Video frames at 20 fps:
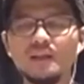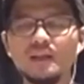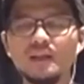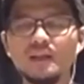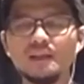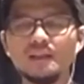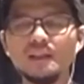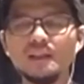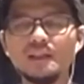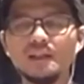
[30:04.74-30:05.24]

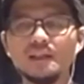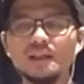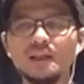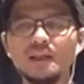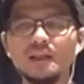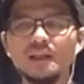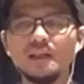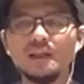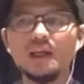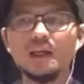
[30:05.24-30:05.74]
I think
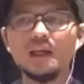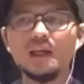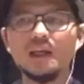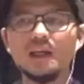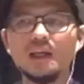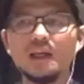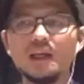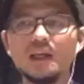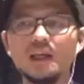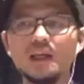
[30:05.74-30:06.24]

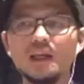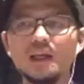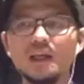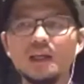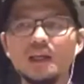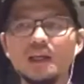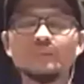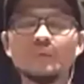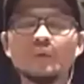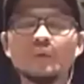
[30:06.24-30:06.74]

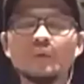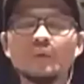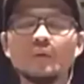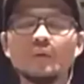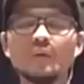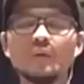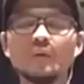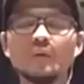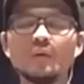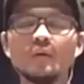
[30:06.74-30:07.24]
um,
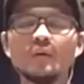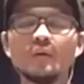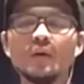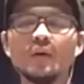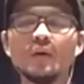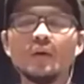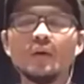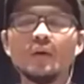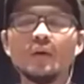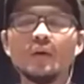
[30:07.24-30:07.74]

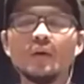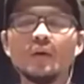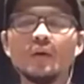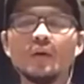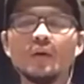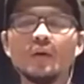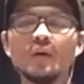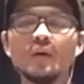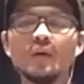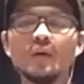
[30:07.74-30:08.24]

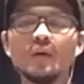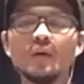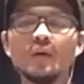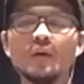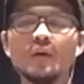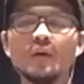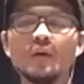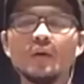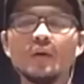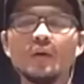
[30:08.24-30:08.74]
I don't
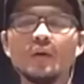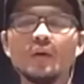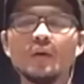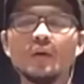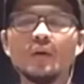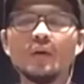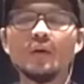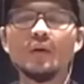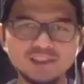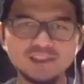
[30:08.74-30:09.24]
know
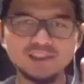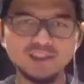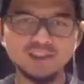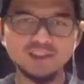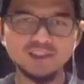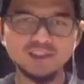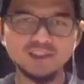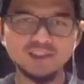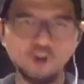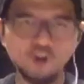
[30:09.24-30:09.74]
what is the
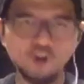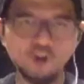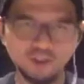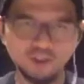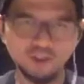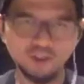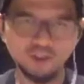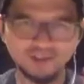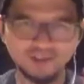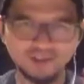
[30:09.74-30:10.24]
context
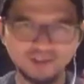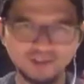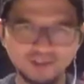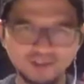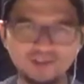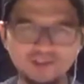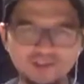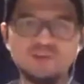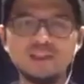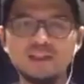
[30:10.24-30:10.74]
from
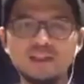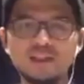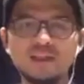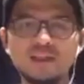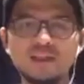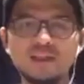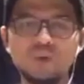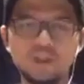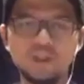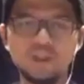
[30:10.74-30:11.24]
the
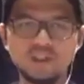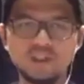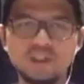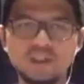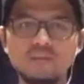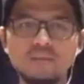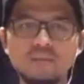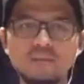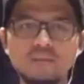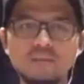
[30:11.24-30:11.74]

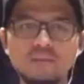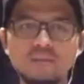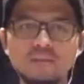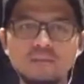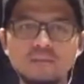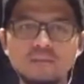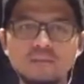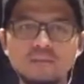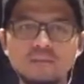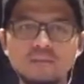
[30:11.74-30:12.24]
question,
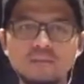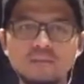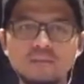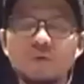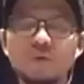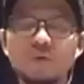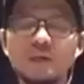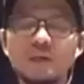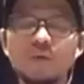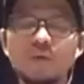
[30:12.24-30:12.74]
but
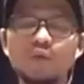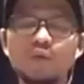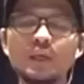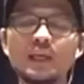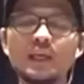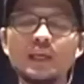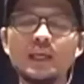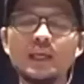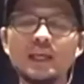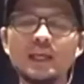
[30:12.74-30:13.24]
if we
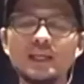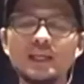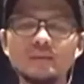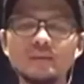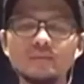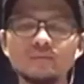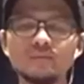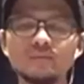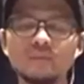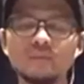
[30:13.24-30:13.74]

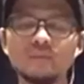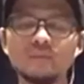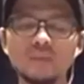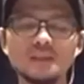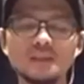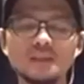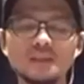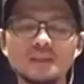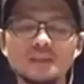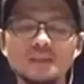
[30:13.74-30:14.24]
can
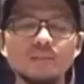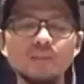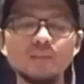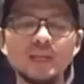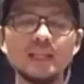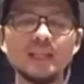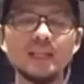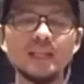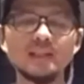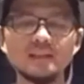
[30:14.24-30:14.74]

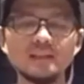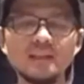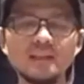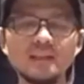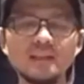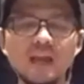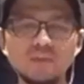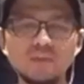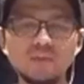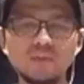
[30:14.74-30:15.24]
celebrate the
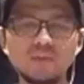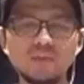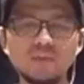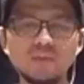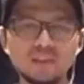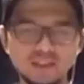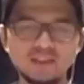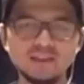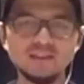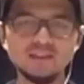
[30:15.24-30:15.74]

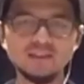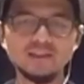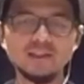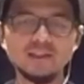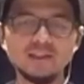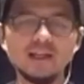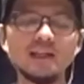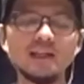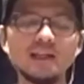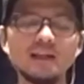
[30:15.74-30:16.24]
diversity,
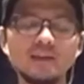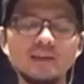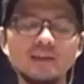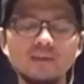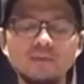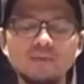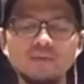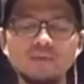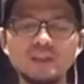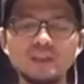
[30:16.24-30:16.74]

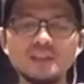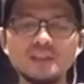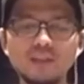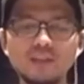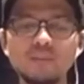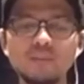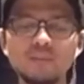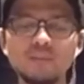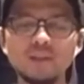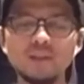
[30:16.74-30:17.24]
for
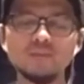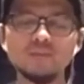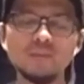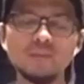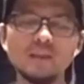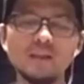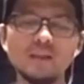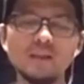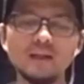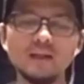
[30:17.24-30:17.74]
example,
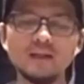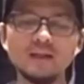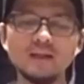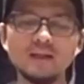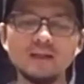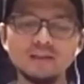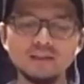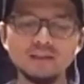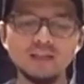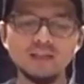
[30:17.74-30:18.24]

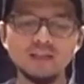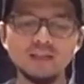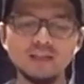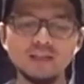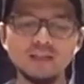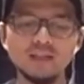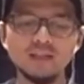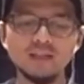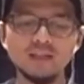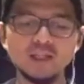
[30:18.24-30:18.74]
rather than
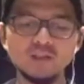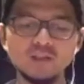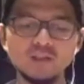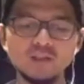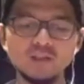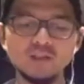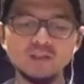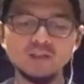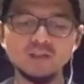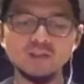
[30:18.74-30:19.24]
you
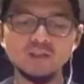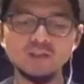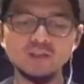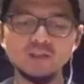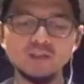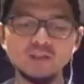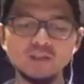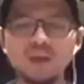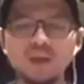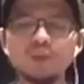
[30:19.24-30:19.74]
use the
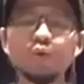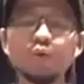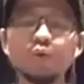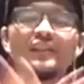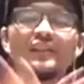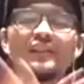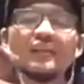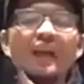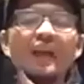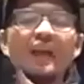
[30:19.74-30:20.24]
universal one
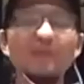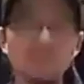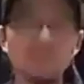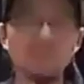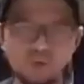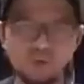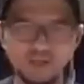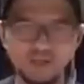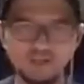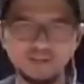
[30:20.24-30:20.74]
to address
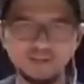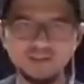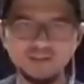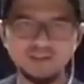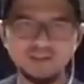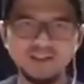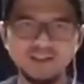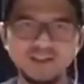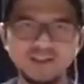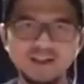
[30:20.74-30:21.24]
everyone,
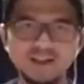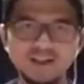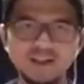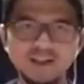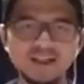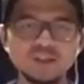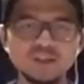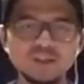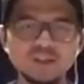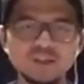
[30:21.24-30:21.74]

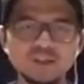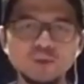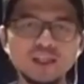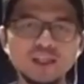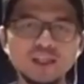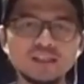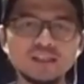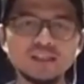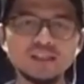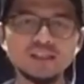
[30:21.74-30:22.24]
actually
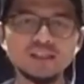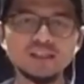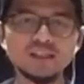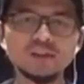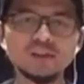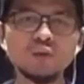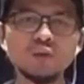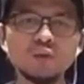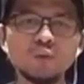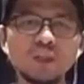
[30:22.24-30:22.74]
it's not
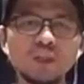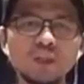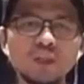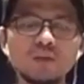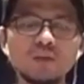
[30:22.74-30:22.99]
will